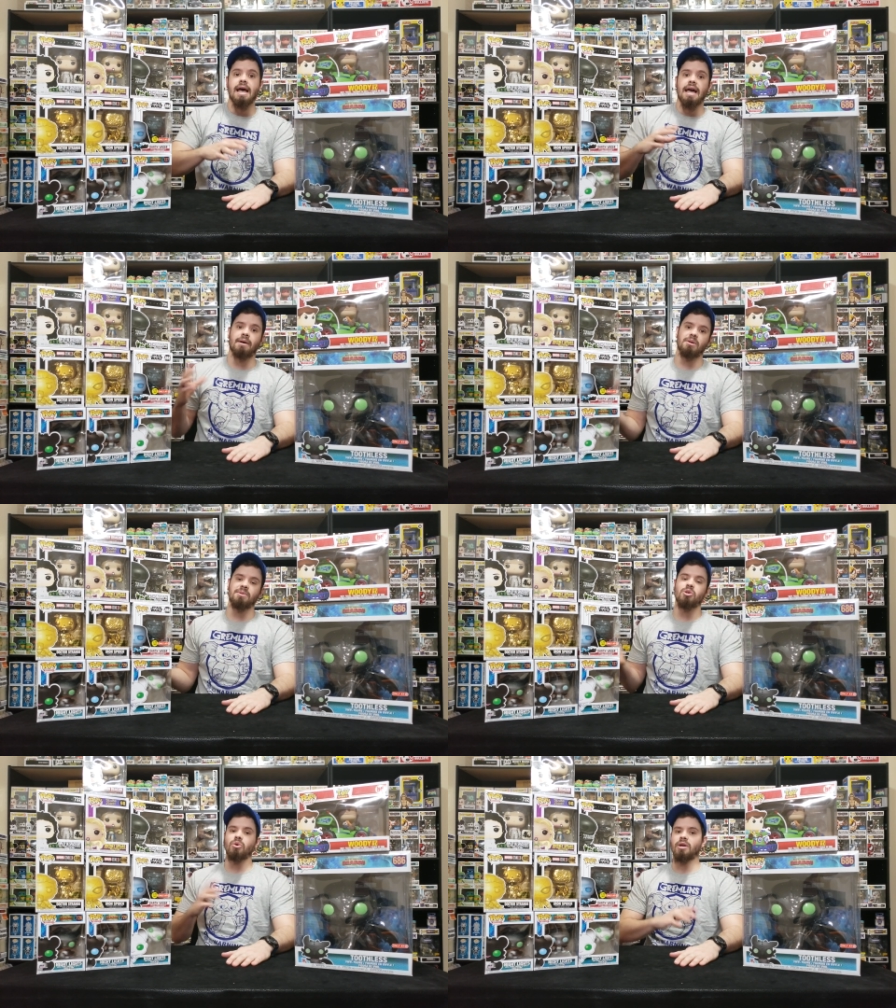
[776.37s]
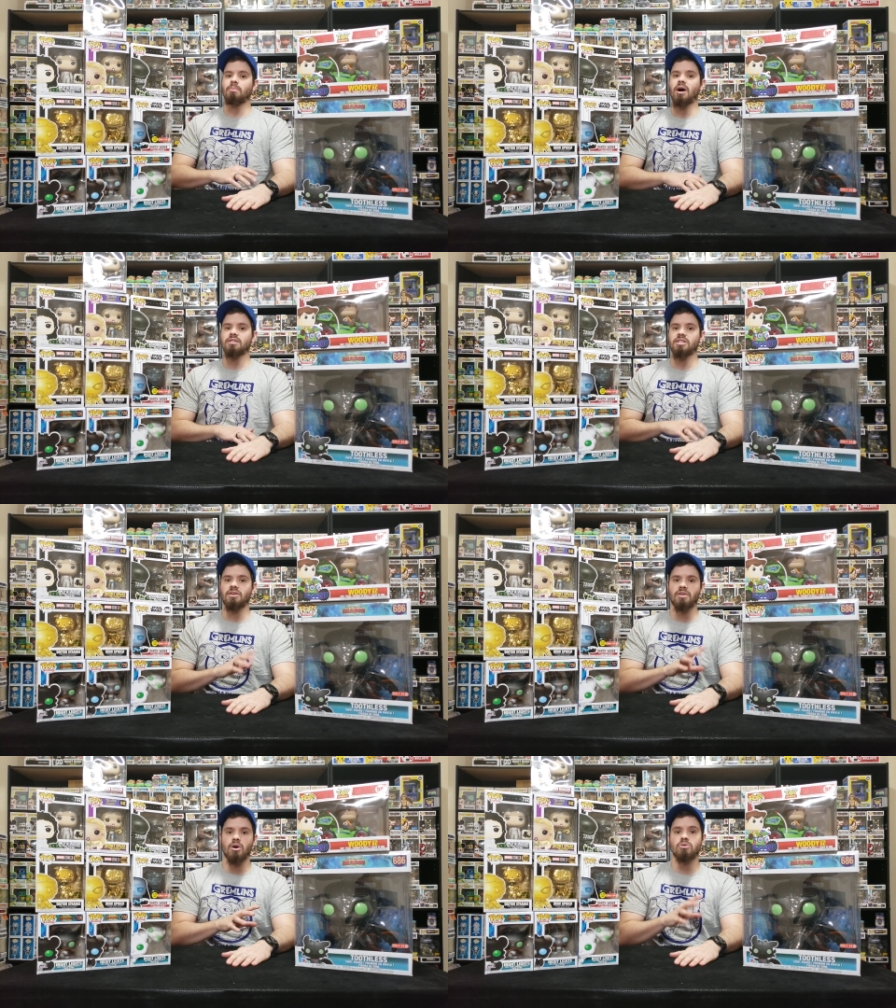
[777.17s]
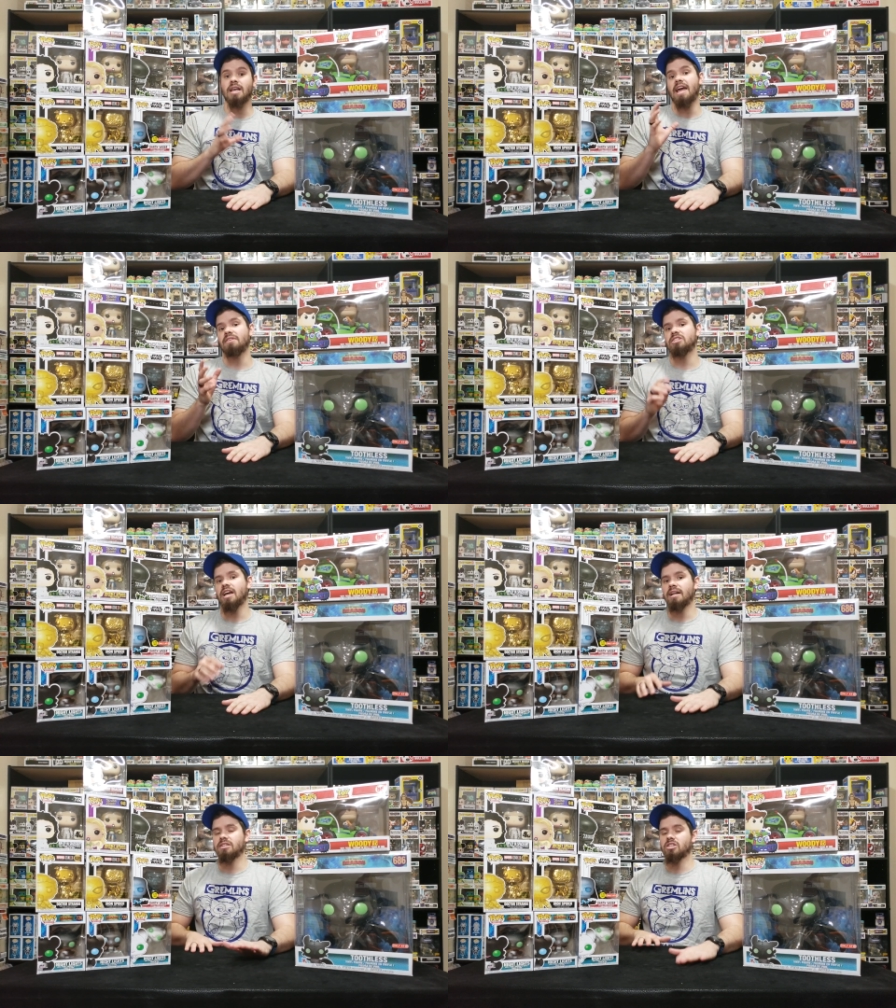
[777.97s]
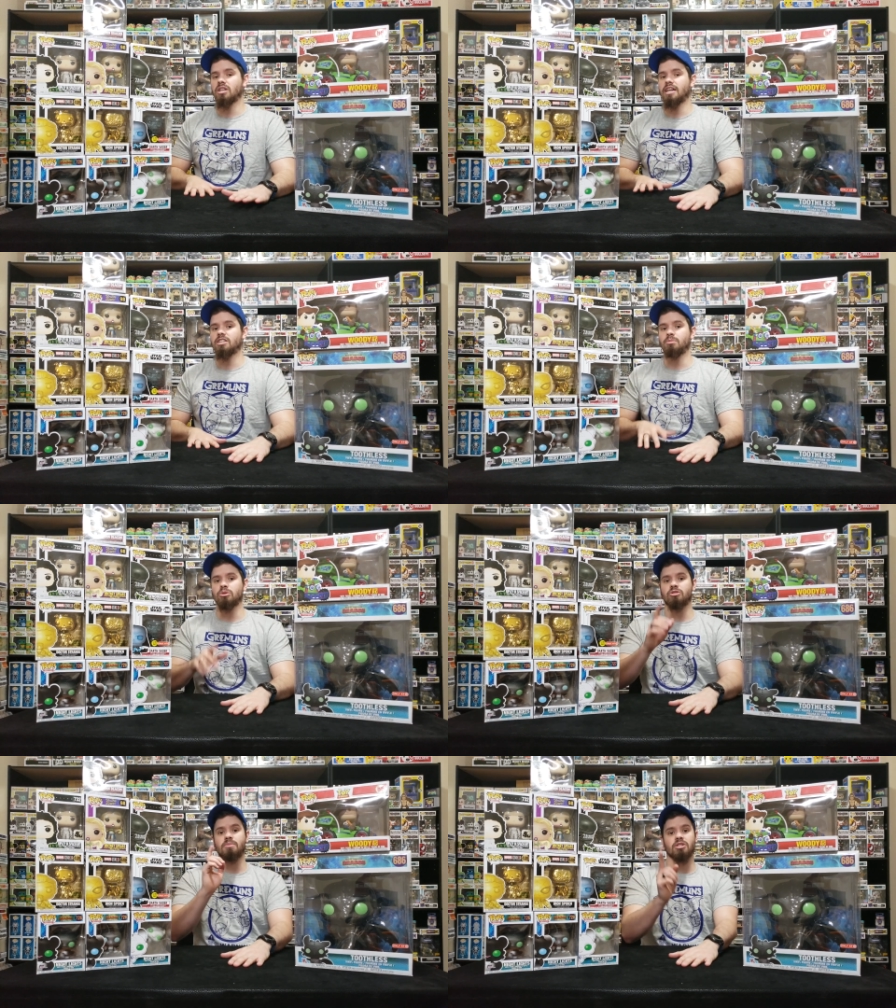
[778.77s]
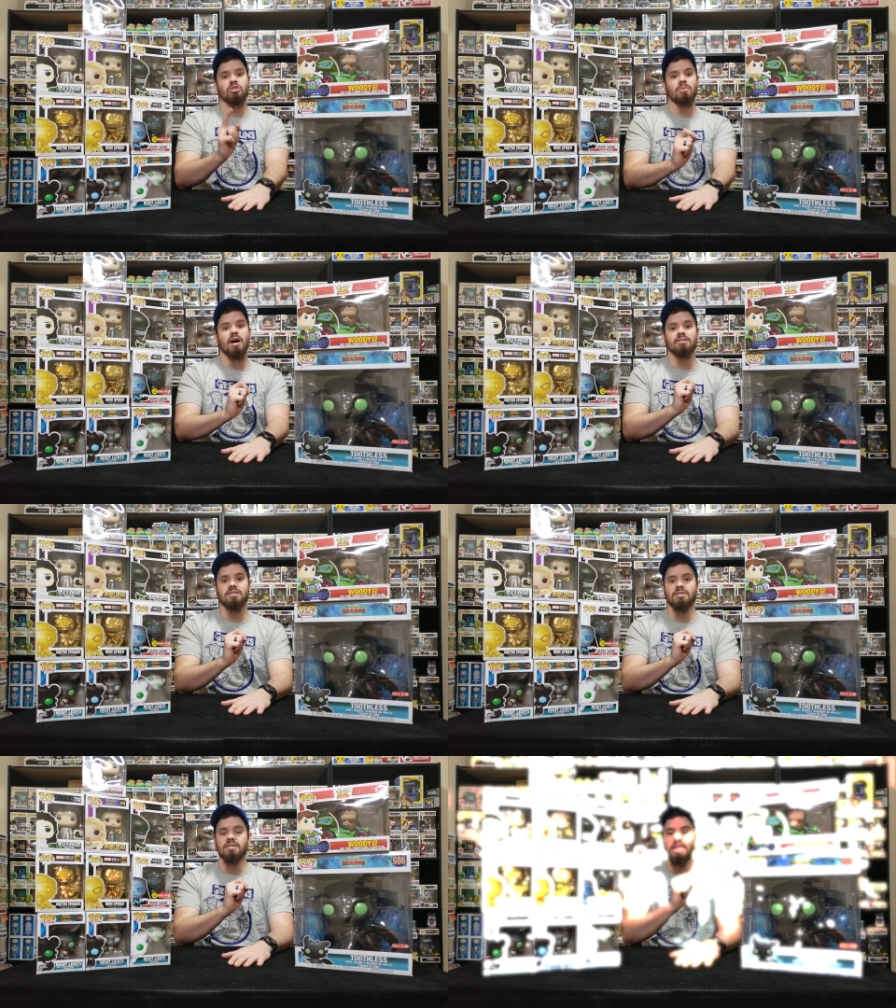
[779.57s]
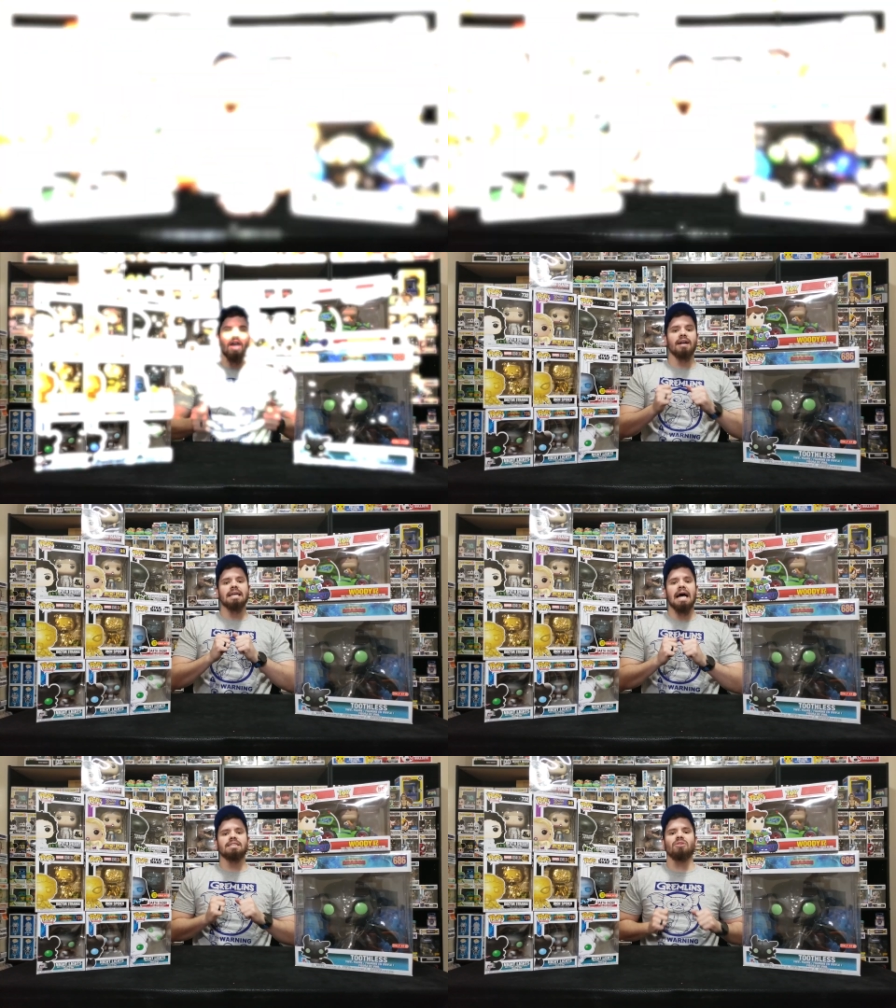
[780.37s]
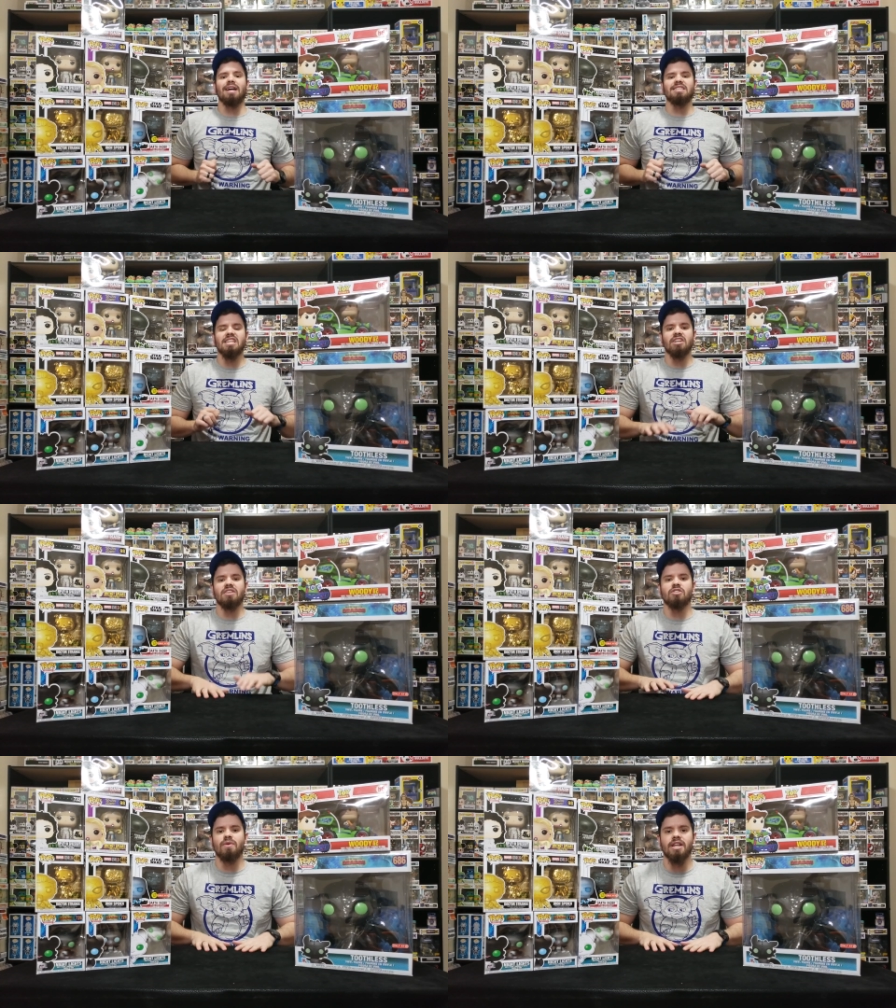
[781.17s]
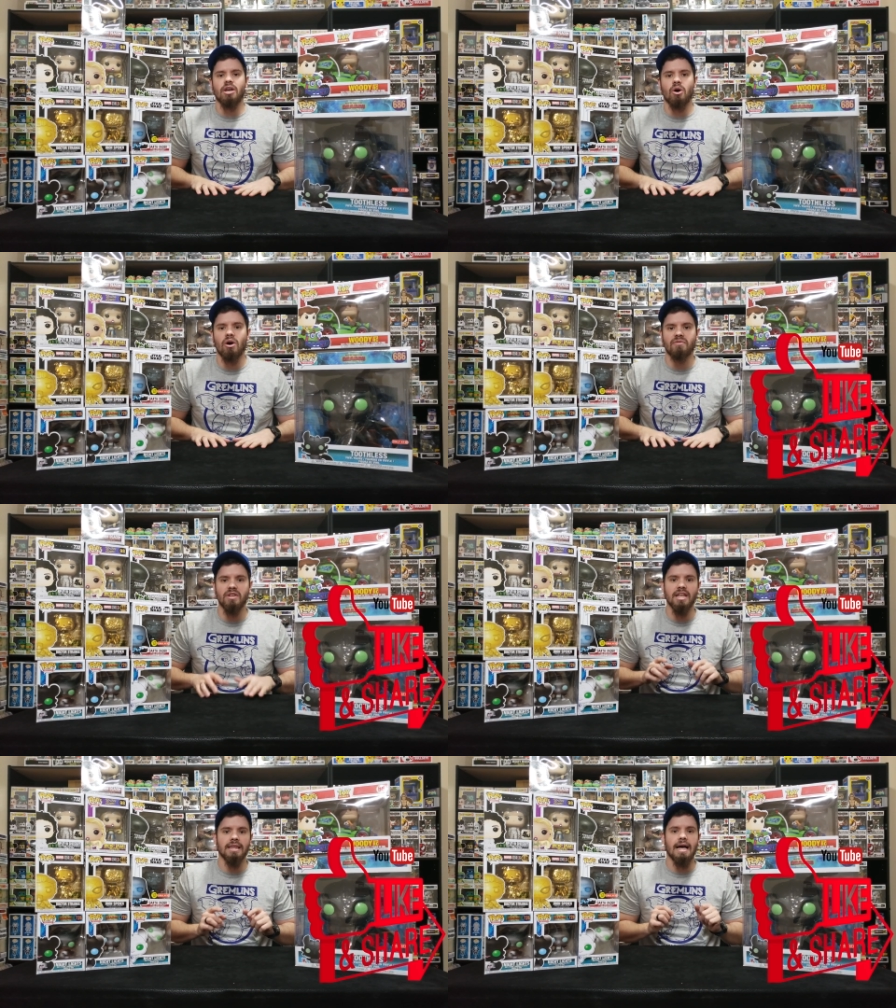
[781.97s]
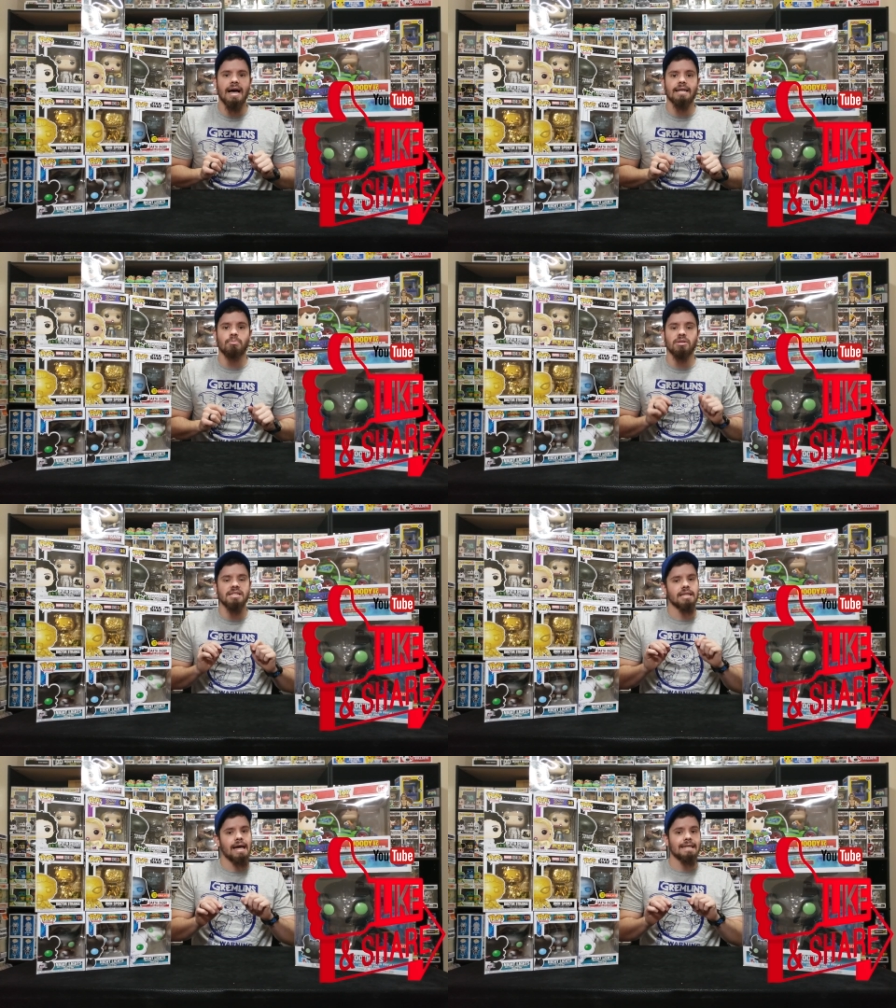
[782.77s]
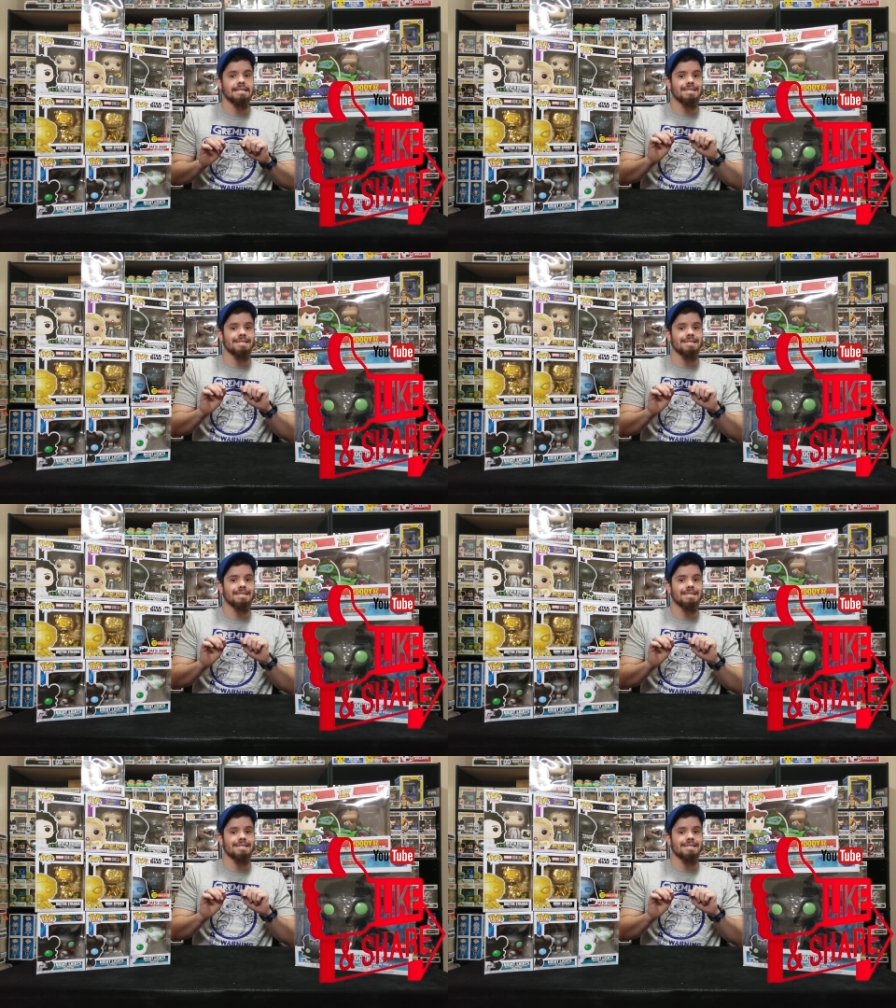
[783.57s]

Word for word: and I'm going to be doing unboxing of those and the Chalice collectibles mystery boxes. All right, guys, so that's the end of this video. If you did like, please like and